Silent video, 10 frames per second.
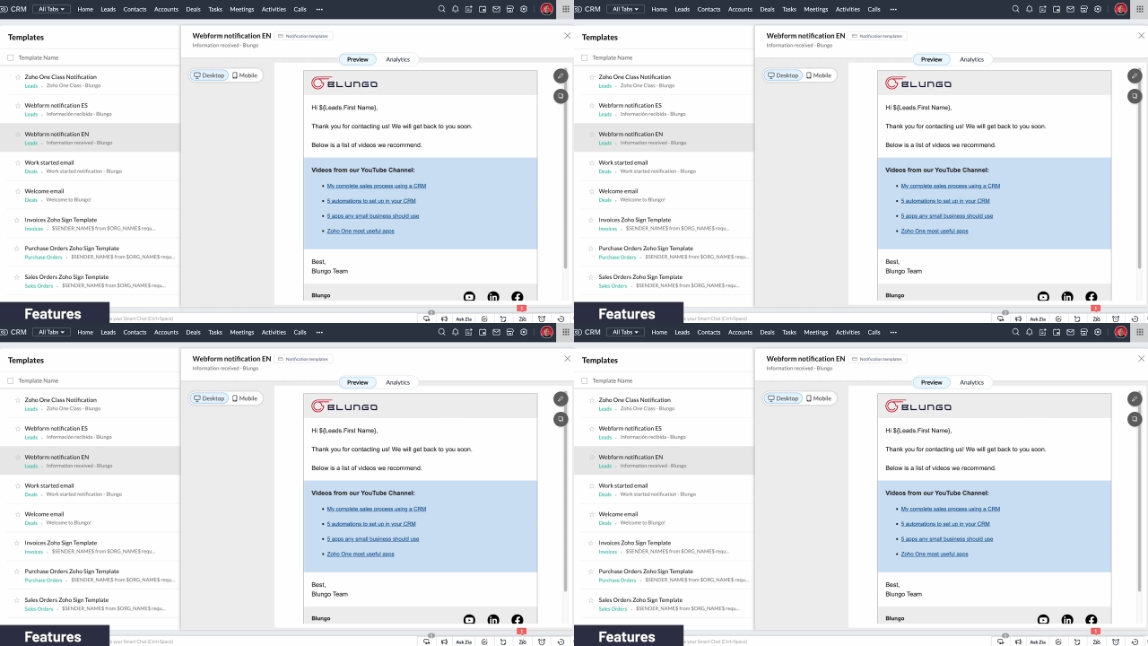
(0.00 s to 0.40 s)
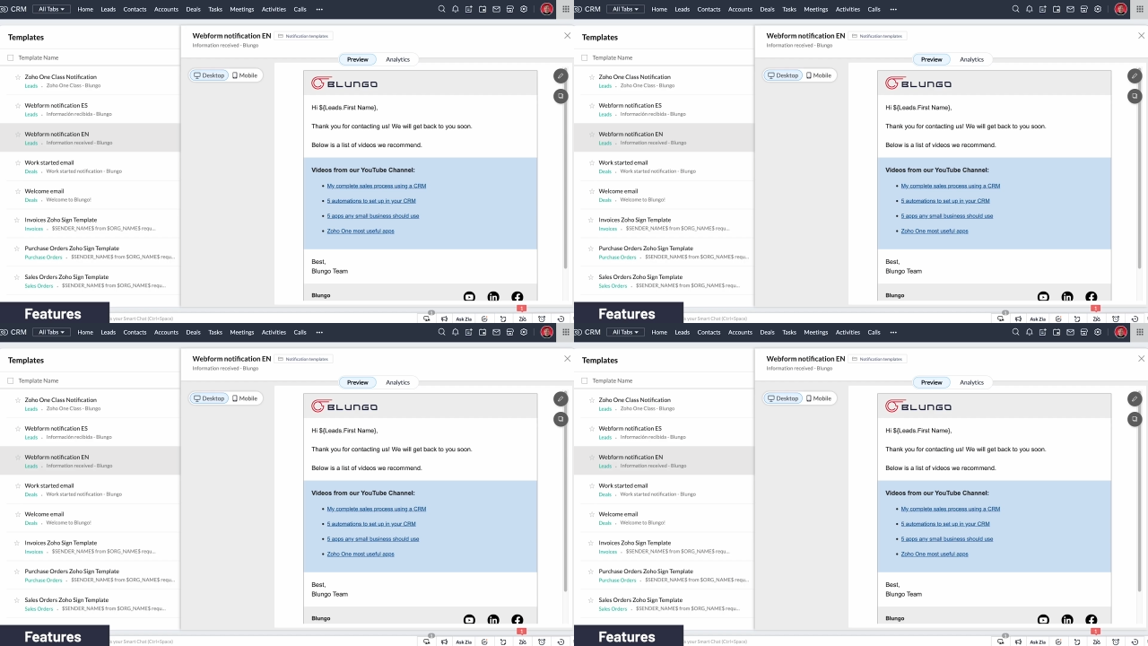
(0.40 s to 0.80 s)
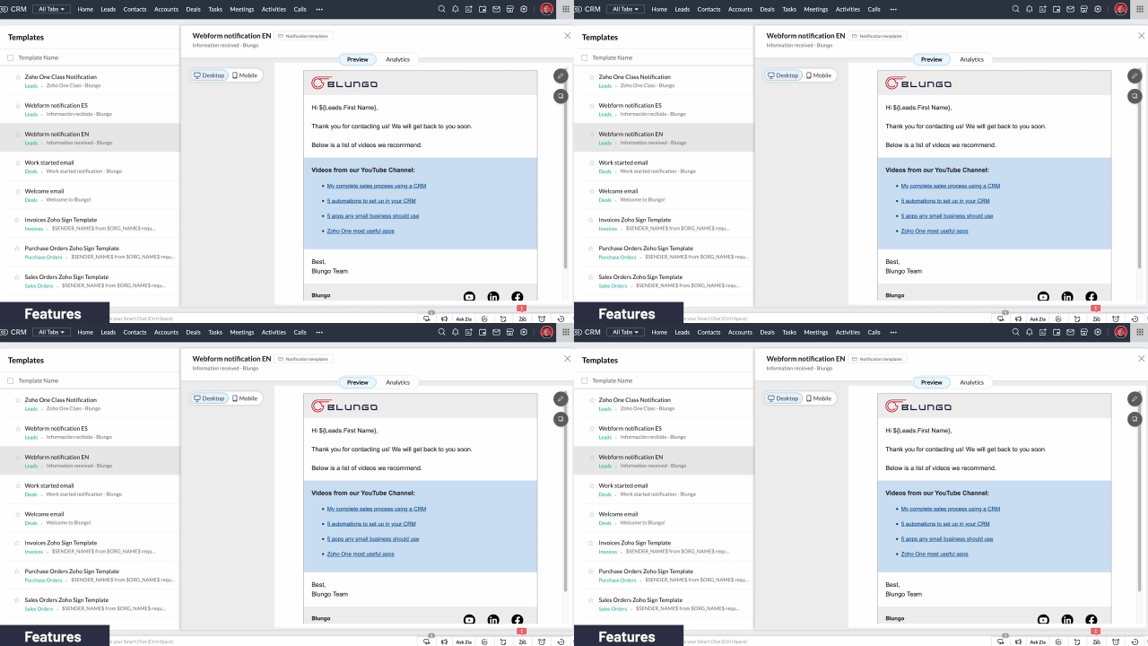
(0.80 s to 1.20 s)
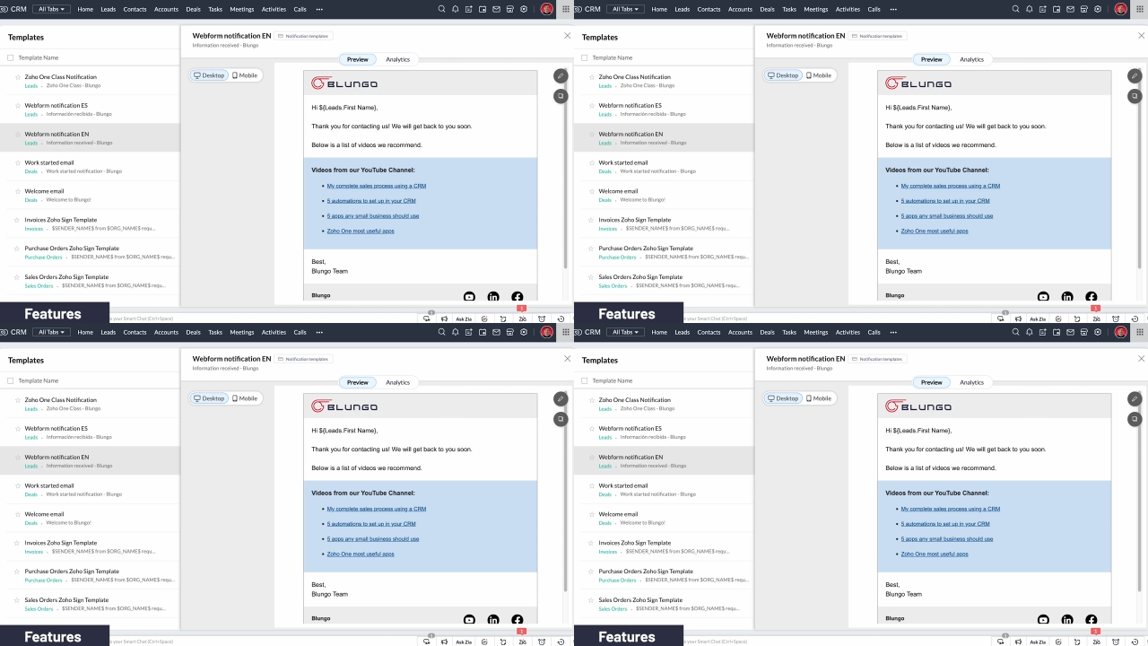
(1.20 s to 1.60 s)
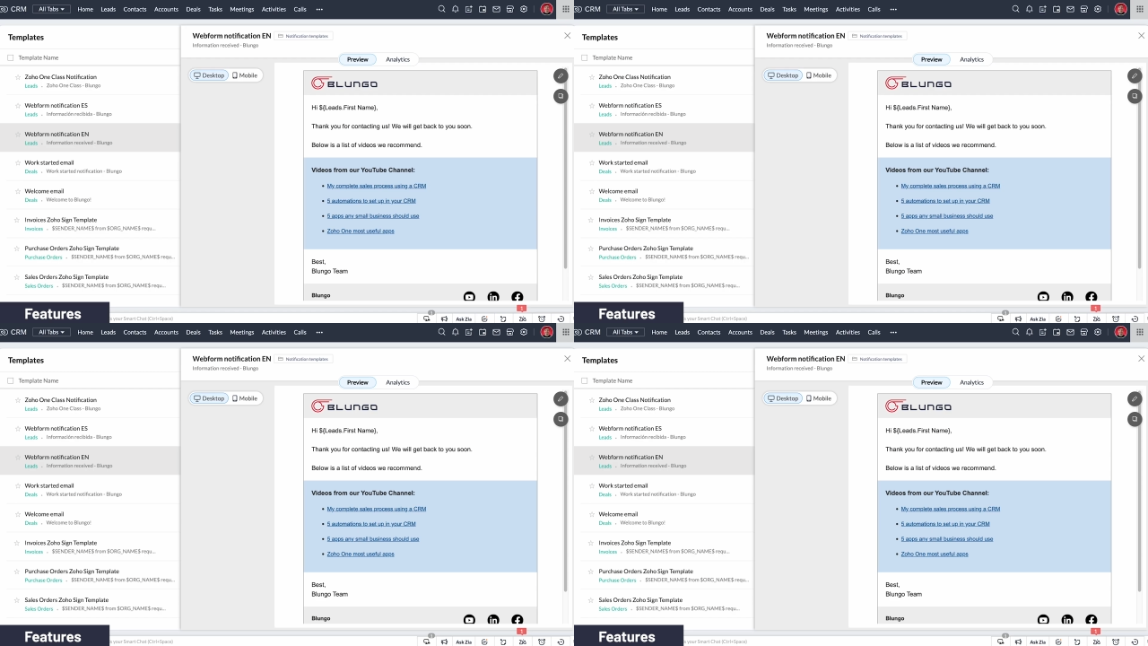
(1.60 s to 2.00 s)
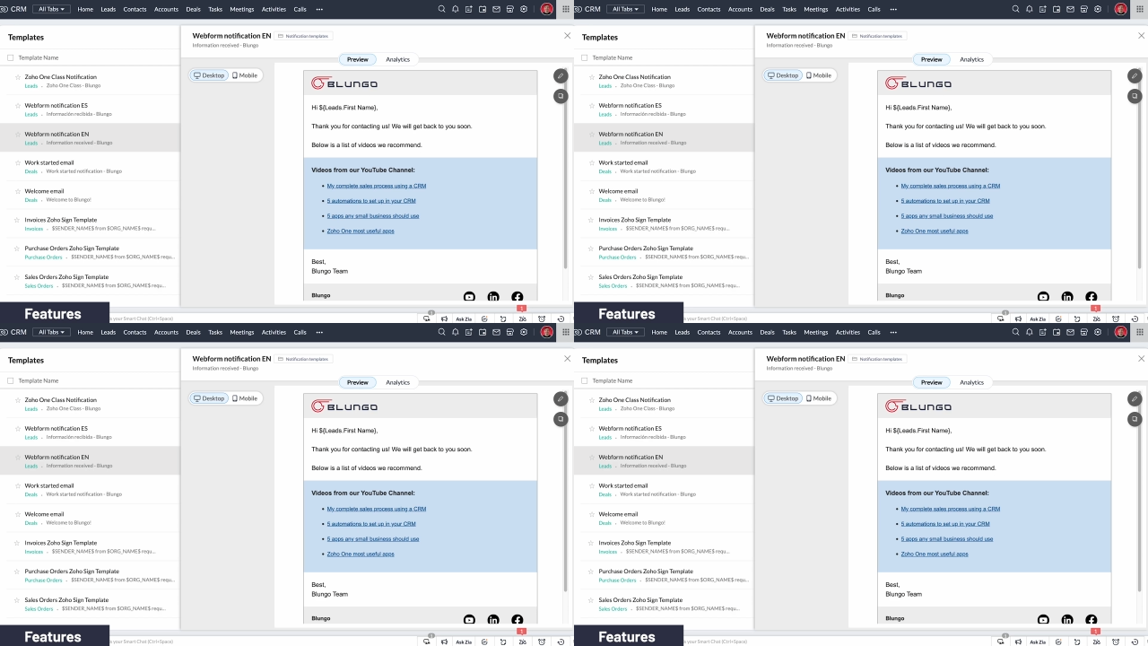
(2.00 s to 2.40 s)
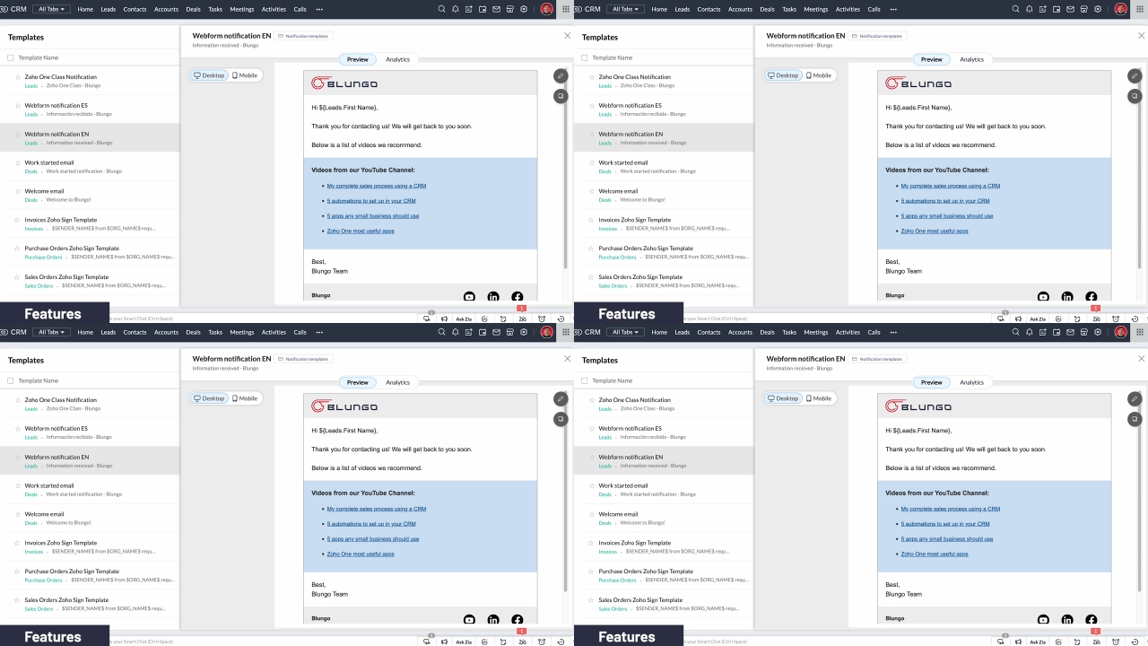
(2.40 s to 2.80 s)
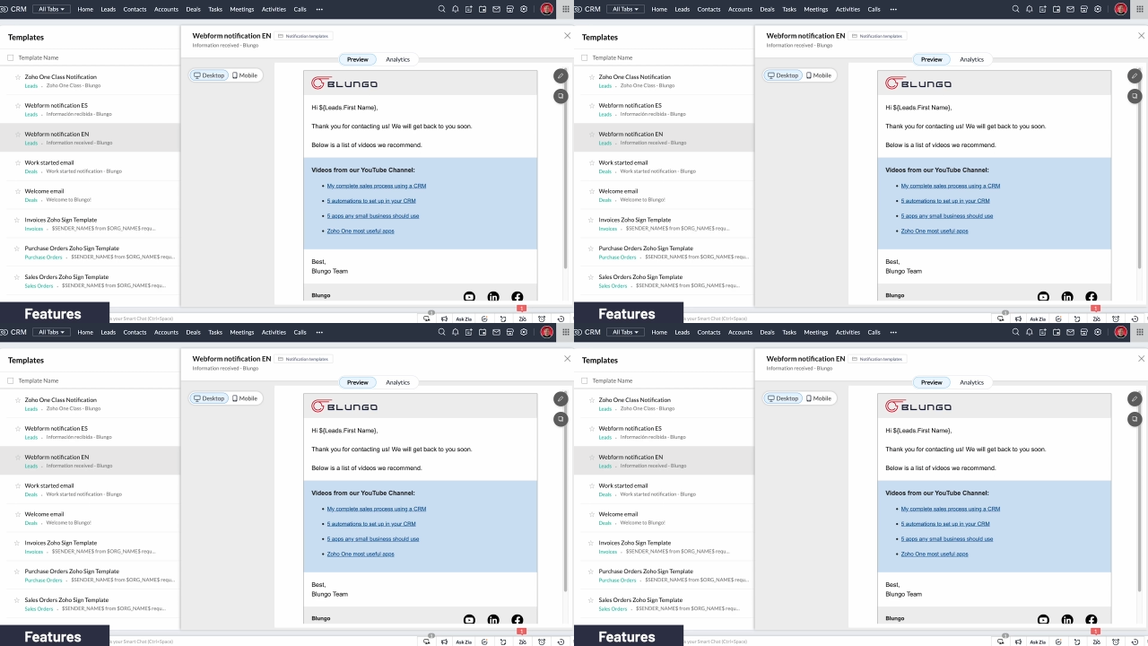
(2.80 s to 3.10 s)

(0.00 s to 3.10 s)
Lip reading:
[unreadable: no face in view]